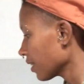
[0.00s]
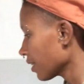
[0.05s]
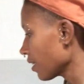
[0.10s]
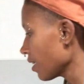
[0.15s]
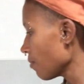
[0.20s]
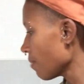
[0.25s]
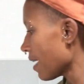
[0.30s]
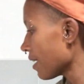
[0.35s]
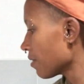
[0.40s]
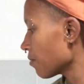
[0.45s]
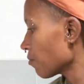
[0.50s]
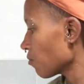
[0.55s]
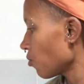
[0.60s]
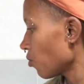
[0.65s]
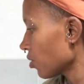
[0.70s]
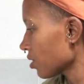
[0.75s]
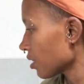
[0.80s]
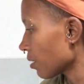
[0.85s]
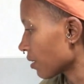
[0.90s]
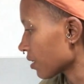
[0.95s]
to keep adding
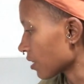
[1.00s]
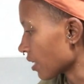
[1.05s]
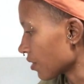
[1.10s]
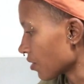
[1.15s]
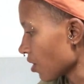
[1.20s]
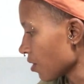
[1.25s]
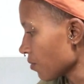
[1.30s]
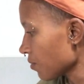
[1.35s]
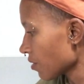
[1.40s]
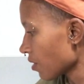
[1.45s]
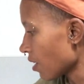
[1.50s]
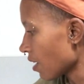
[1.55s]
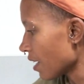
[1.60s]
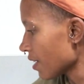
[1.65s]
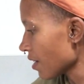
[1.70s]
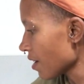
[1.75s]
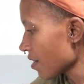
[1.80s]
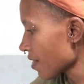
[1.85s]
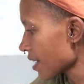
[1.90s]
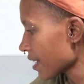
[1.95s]
water, because I
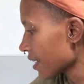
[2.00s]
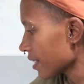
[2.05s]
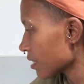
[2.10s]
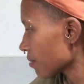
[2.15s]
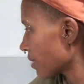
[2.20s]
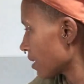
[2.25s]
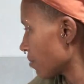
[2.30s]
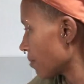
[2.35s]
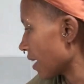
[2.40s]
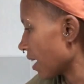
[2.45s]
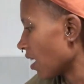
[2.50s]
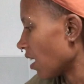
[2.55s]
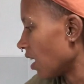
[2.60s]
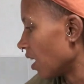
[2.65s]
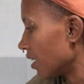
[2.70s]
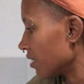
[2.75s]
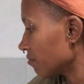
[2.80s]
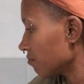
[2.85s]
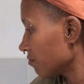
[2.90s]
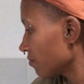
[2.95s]
don't think it's meant to be
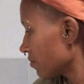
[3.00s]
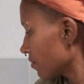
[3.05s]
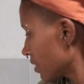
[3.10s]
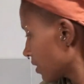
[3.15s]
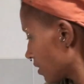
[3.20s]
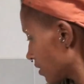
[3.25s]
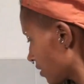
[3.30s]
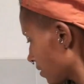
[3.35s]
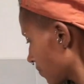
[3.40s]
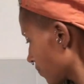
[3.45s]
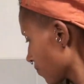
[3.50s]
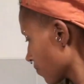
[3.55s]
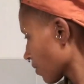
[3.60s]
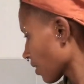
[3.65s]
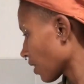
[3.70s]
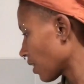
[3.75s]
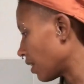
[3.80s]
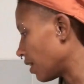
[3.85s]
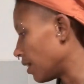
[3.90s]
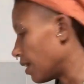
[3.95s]
hard.
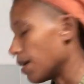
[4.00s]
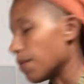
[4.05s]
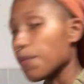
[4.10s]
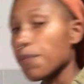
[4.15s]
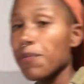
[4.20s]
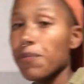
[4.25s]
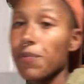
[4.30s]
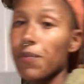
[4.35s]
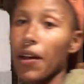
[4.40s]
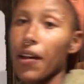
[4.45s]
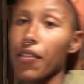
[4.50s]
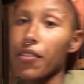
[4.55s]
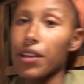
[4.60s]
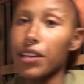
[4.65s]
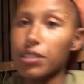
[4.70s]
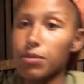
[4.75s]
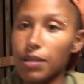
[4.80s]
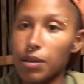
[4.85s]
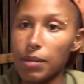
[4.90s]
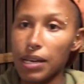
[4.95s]
I don't think
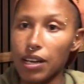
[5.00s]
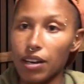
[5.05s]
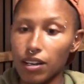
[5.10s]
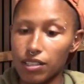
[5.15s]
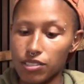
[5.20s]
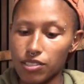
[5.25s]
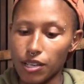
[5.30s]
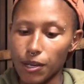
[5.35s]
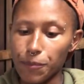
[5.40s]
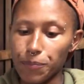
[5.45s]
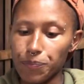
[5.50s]
it's meant to be hard. So